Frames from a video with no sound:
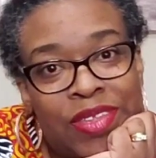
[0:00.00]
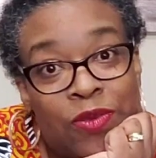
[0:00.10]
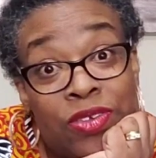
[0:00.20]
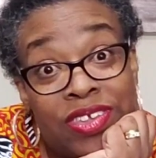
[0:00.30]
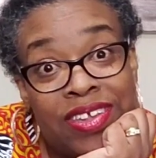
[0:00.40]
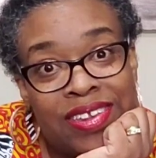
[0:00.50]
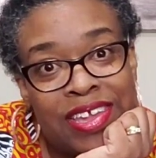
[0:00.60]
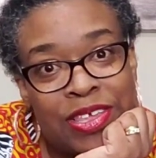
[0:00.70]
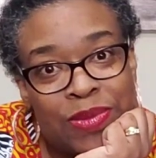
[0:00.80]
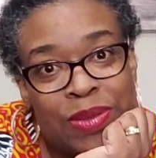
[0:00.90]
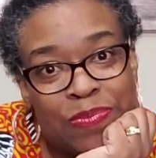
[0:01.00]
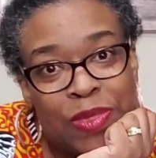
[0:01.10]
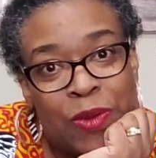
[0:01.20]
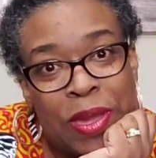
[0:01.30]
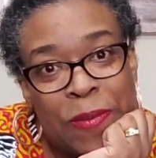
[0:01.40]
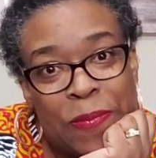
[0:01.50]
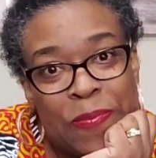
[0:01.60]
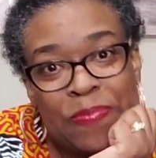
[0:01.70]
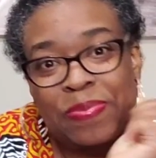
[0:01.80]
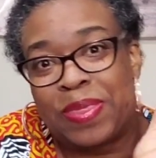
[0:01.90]
We'll see you in the next one. Okay?
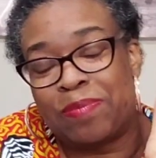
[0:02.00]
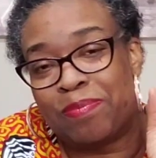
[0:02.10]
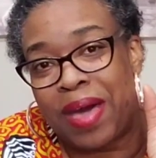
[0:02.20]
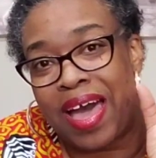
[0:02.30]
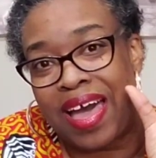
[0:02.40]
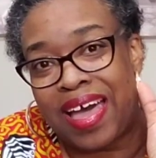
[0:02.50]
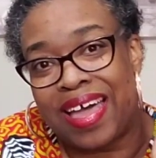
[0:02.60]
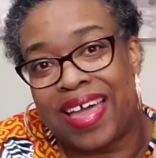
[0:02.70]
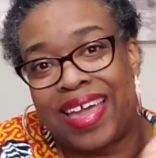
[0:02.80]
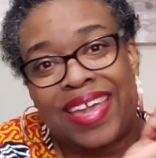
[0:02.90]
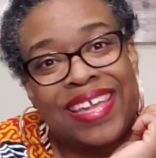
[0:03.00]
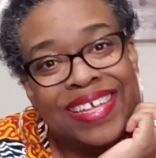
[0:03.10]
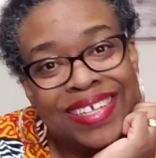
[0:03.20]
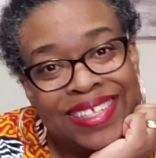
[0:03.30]
Bye.